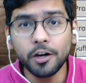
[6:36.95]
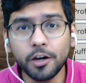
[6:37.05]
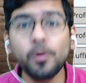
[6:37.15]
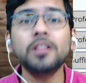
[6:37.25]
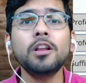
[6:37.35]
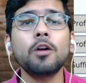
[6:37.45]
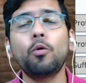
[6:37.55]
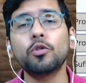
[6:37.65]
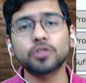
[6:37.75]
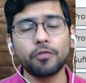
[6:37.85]
during the
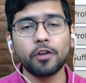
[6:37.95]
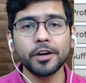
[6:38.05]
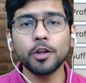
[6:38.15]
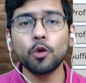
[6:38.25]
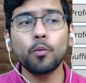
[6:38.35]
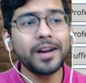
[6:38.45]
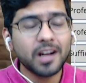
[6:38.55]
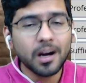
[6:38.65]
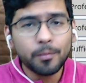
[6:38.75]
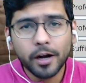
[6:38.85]
course of audit you might
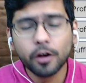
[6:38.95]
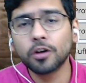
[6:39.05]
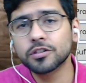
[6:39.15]
come across